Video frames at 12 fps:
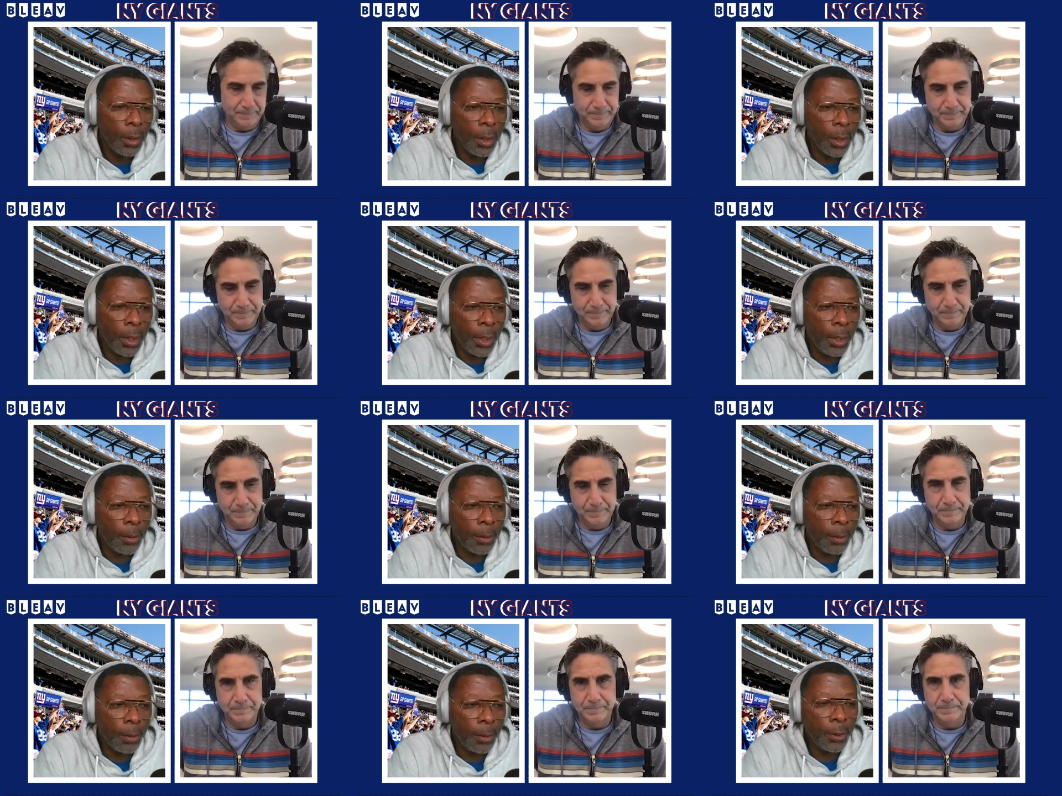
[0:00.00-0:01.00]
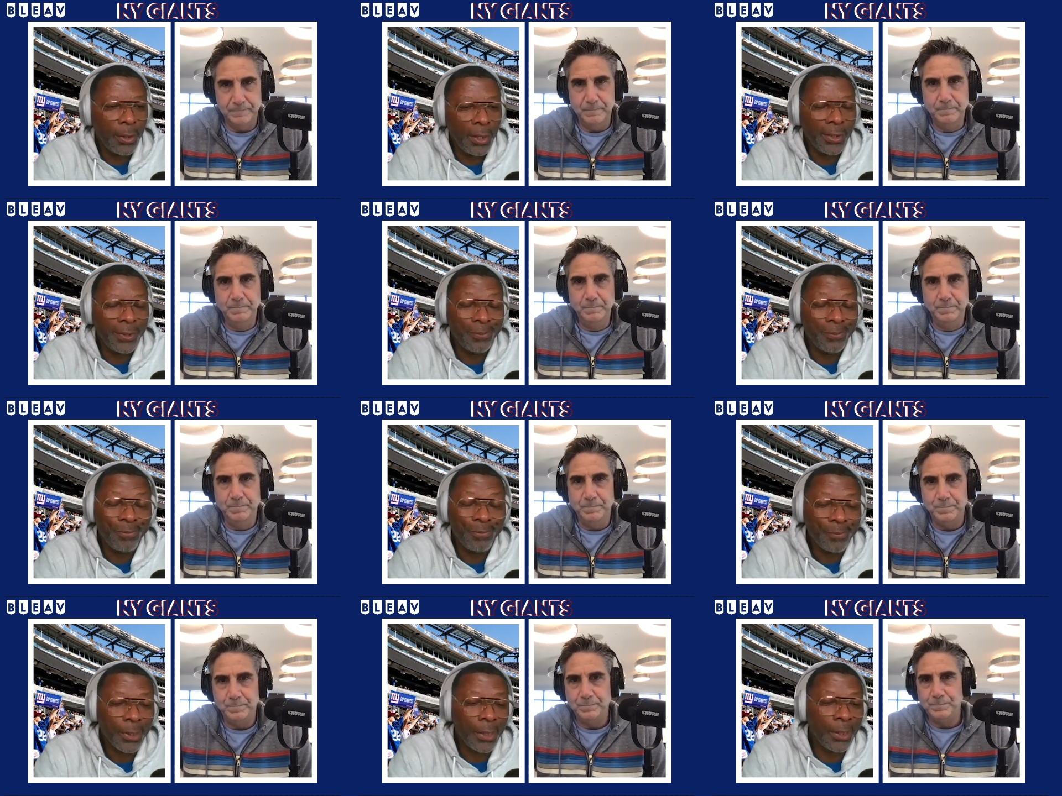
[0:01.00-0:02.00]
Speaker 1: Um, hey,
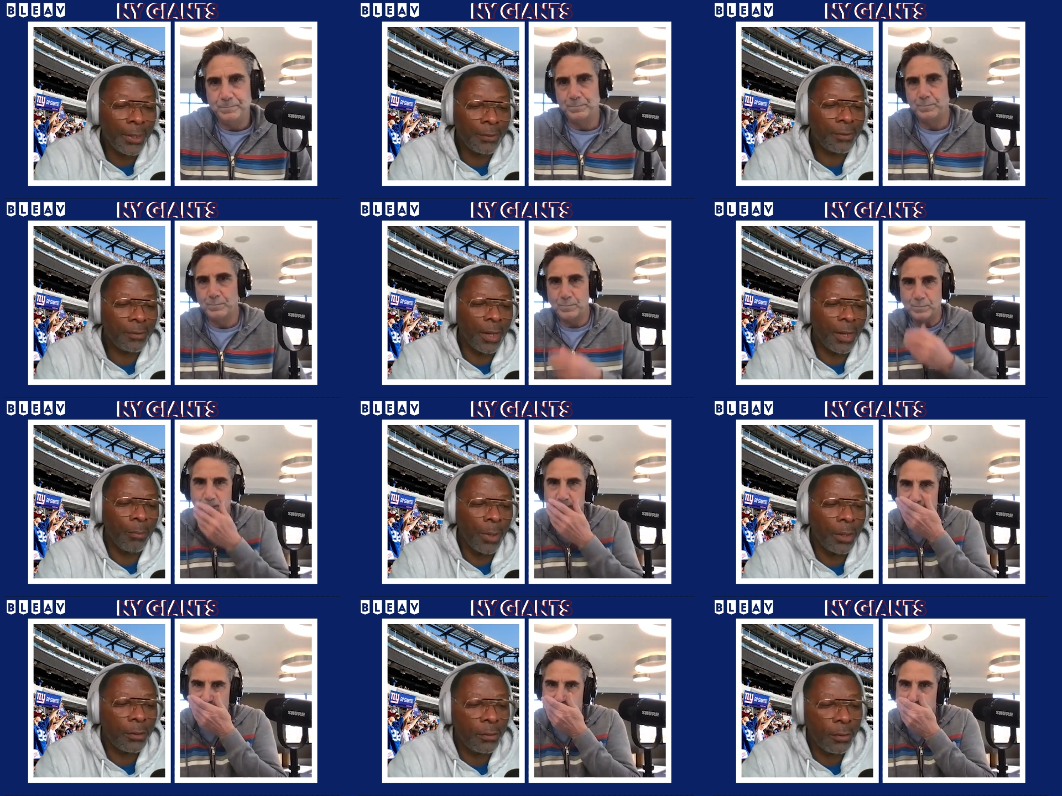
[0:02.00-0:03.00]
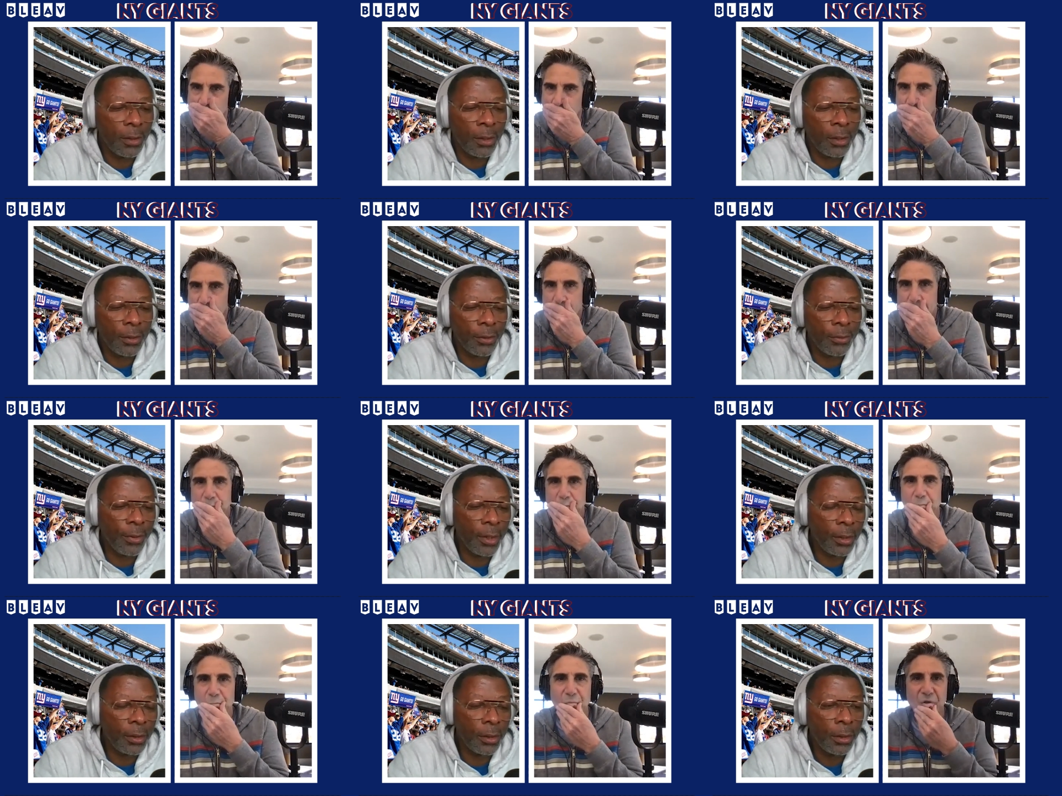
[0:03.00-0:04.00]
it's just not much other
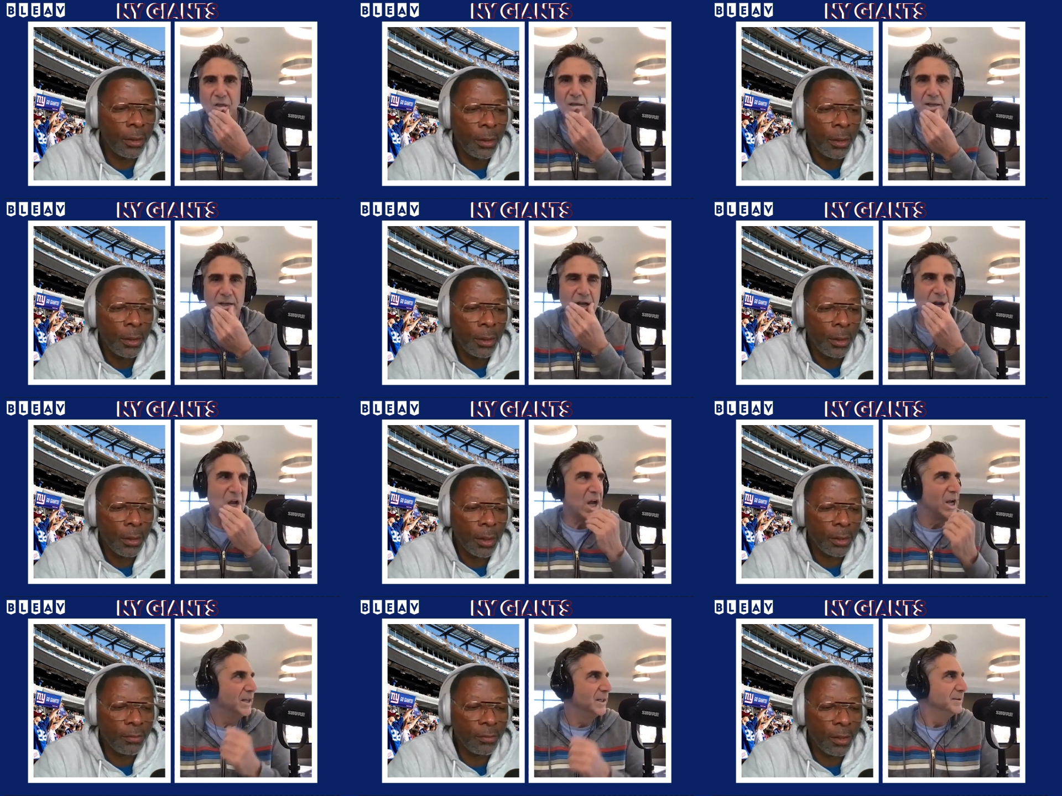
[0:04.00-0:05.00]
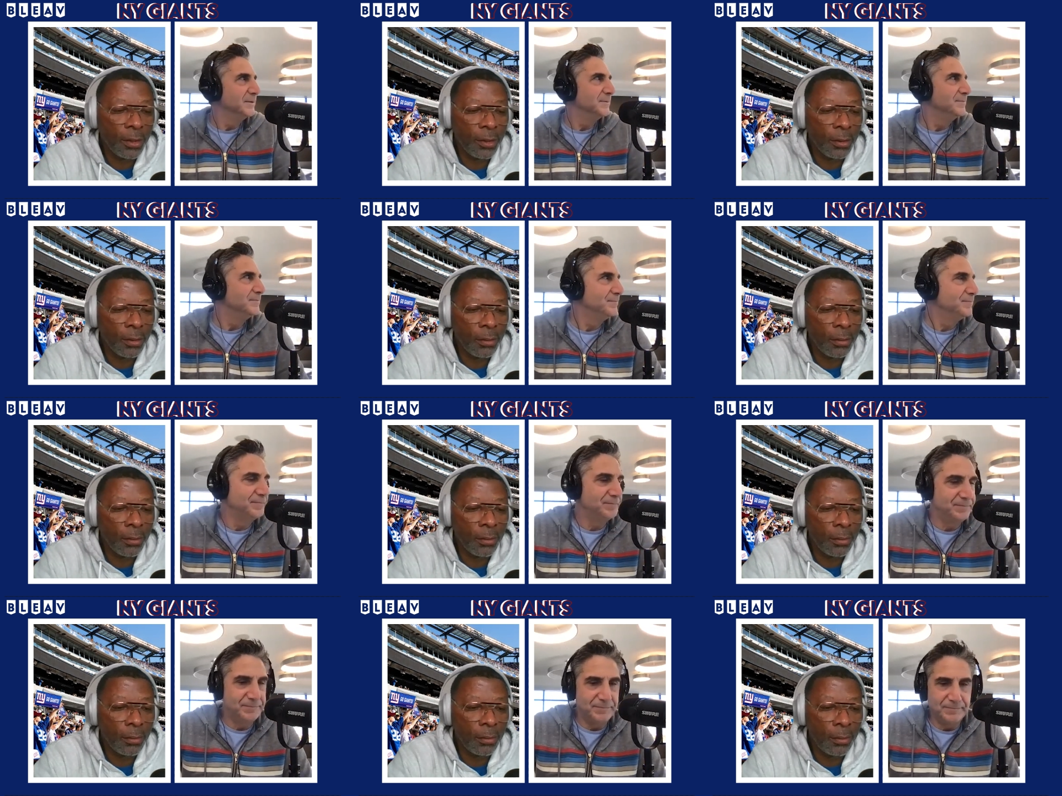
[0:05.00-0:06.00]
than, you know, I said
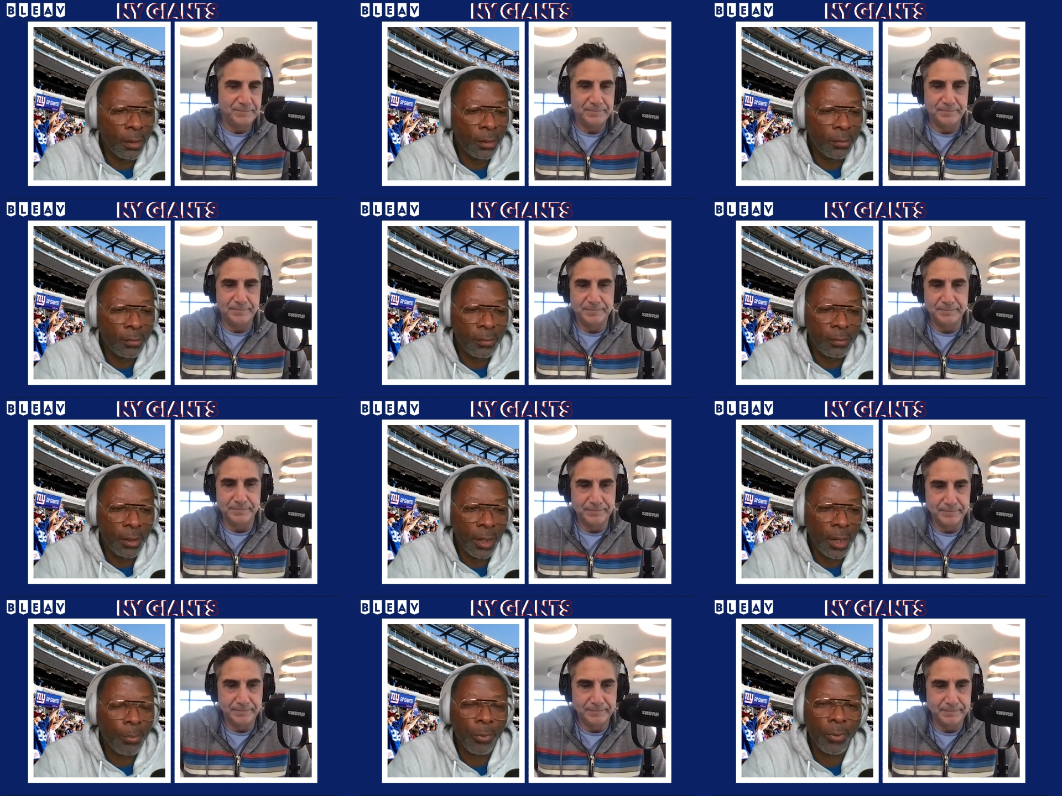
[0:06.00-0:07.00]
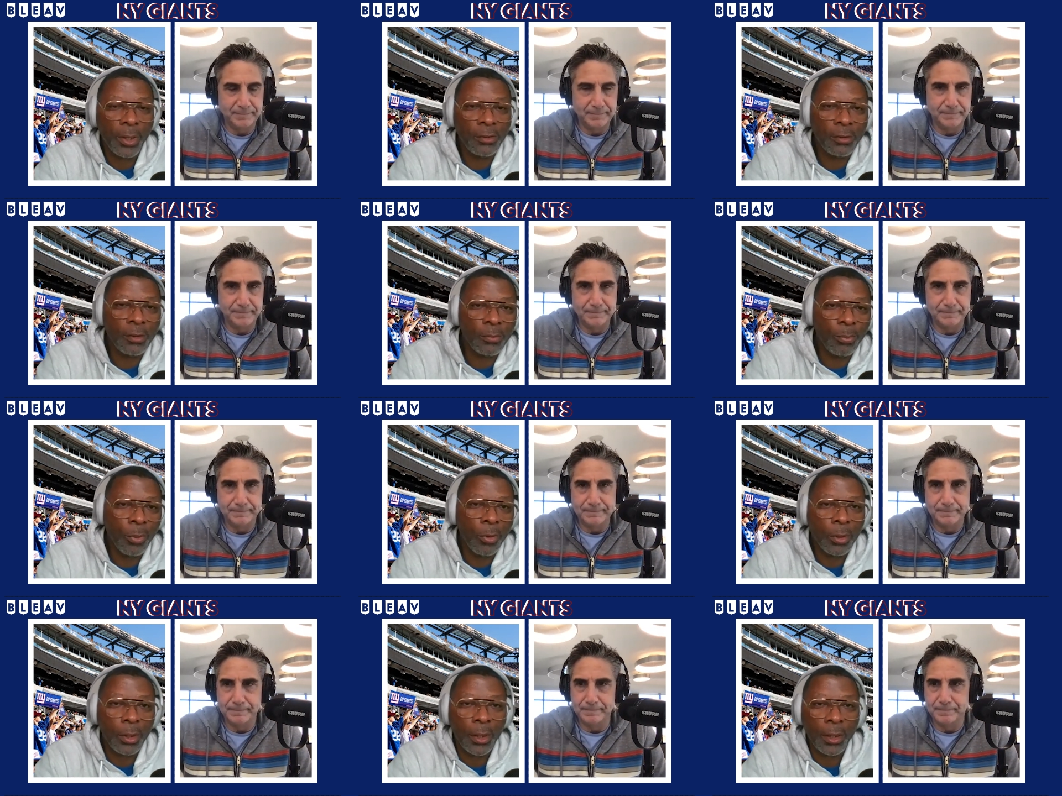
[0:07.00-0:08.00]
there's the operation is broken.